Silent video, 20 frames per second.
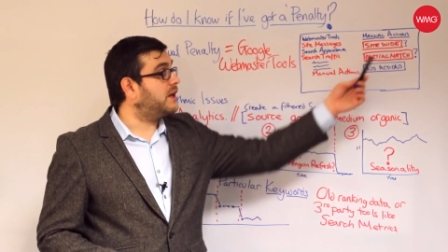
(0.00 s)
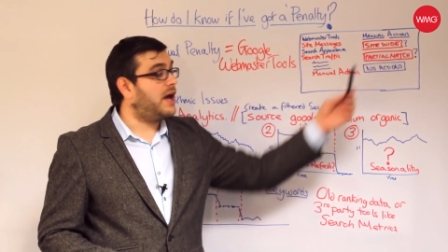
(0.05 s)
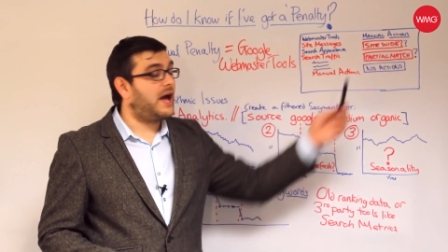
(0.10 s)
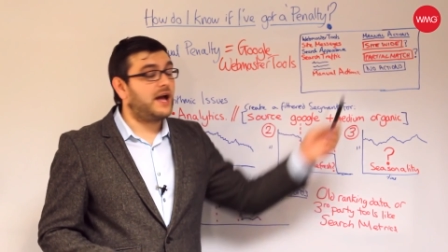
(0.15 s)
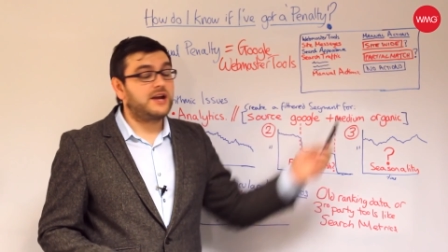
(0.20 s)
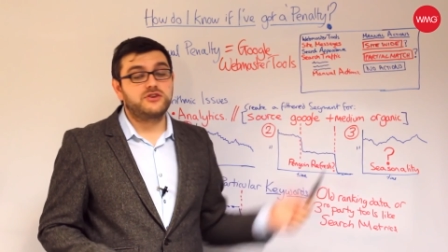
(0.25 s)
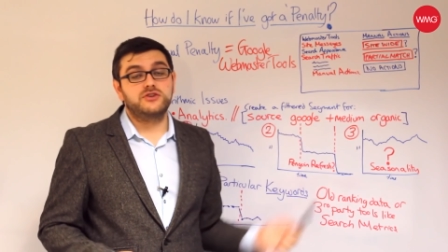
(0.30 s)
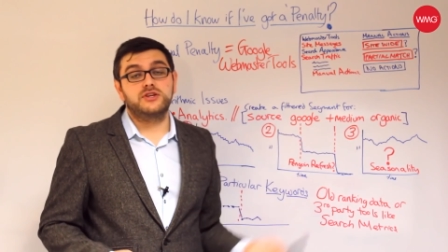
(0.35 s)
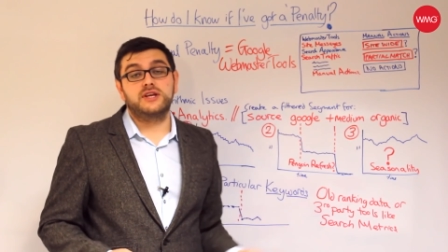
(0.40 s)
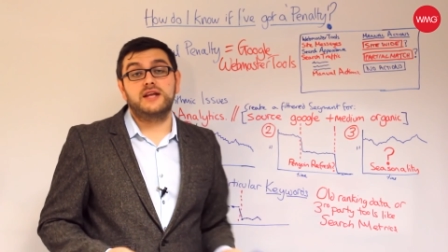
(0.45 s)

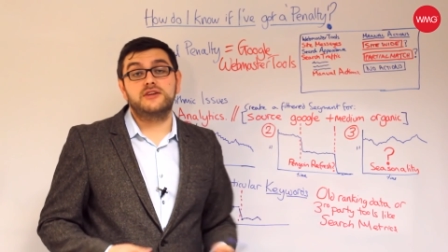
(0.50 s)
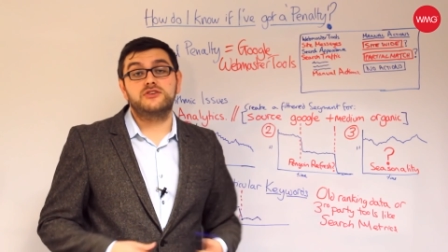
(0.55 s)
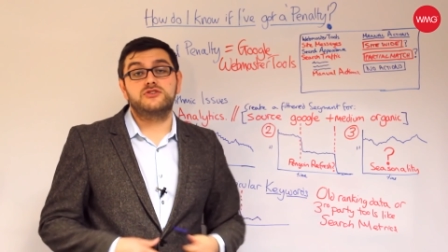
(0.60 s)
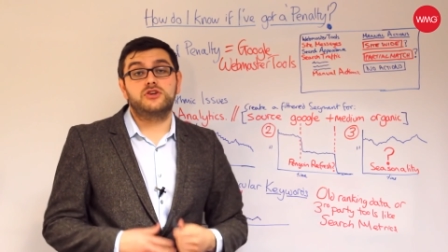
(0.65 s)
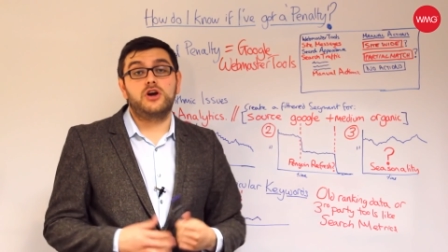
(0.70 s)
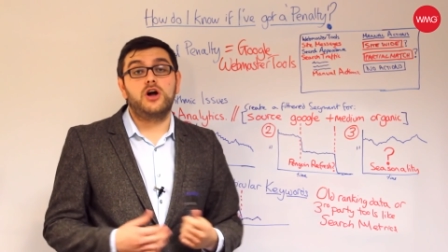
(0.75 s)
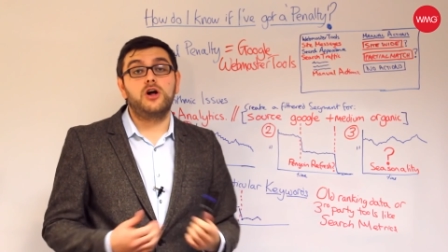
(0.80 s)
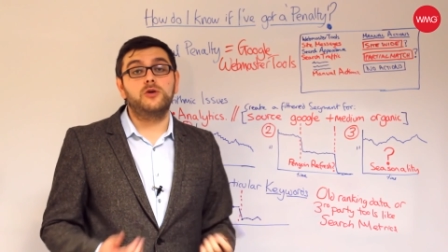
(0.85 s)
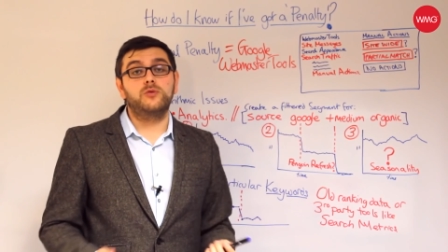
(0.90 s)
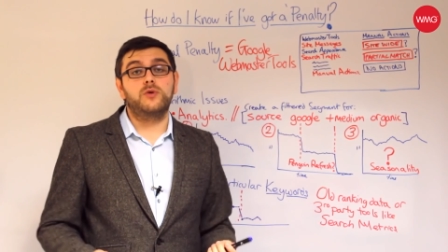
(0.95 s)
action
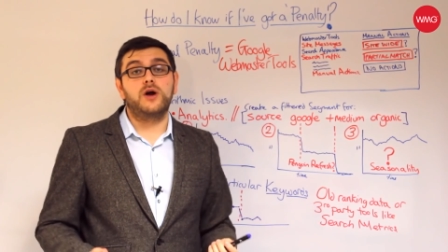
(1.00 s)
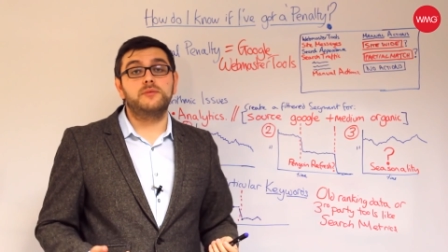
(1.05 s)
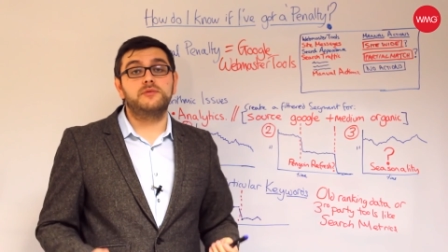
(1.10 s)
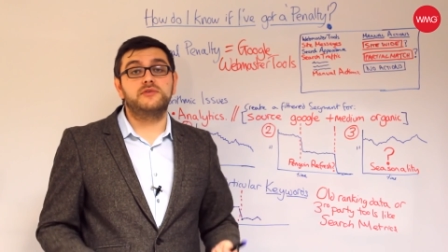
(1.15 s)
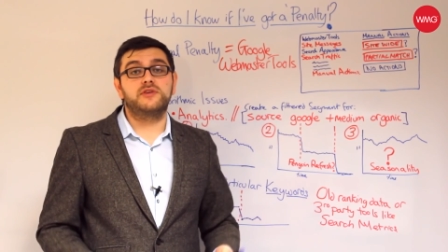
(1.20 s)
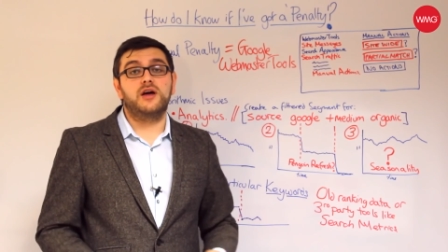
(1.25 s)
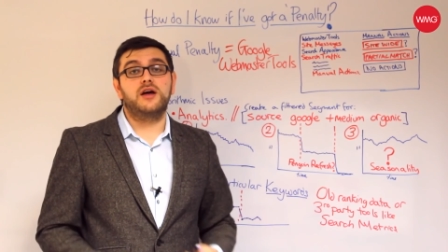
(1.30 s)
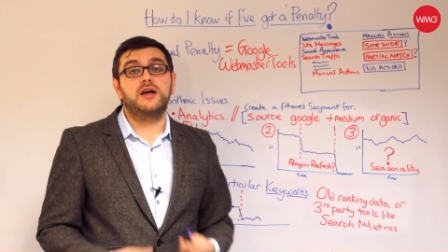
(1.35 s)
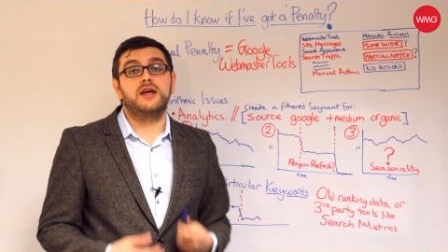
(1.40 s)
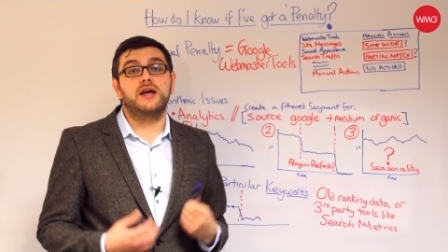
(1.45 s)
against your whole
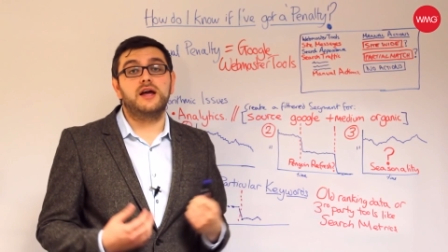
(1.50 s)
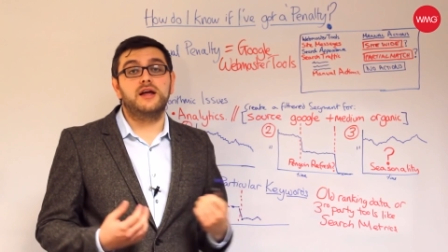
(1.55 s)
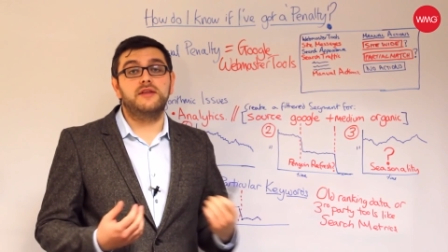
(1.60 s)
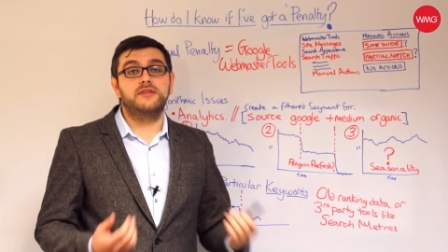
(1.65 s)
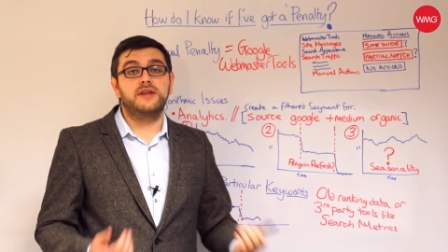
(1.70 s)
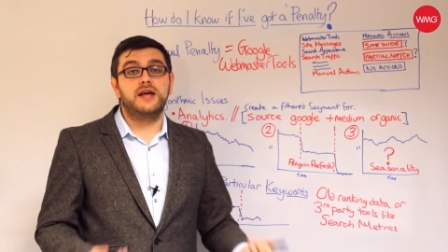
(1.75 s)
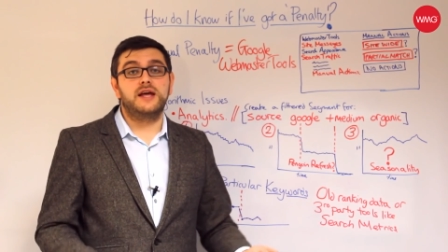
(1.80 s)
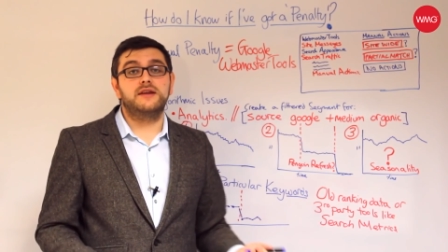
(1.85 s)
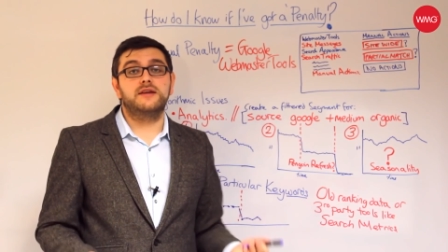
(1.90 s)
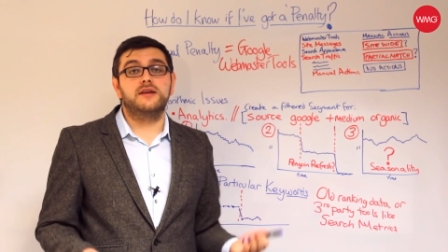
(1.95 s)
website,
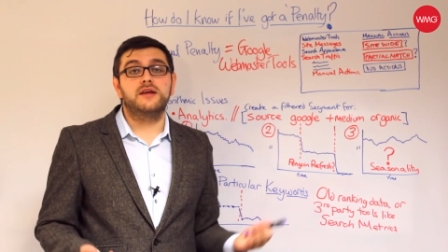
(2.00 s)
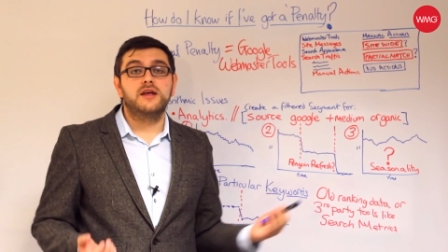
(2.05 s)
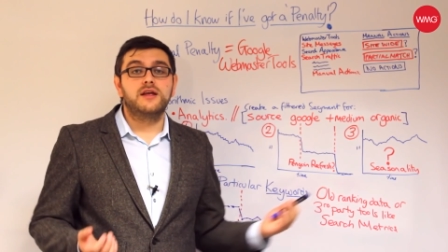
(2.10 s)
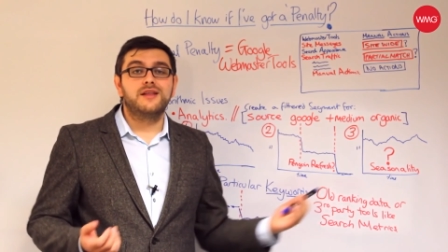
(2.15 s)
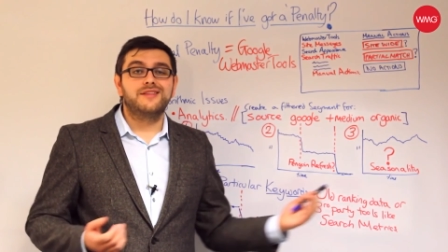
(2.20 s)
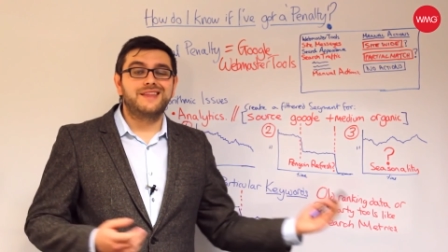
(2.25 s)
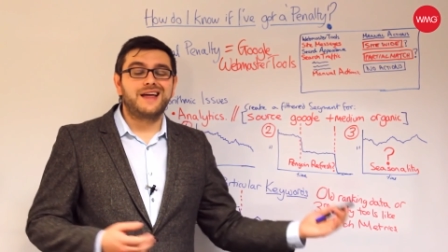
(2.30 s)
and then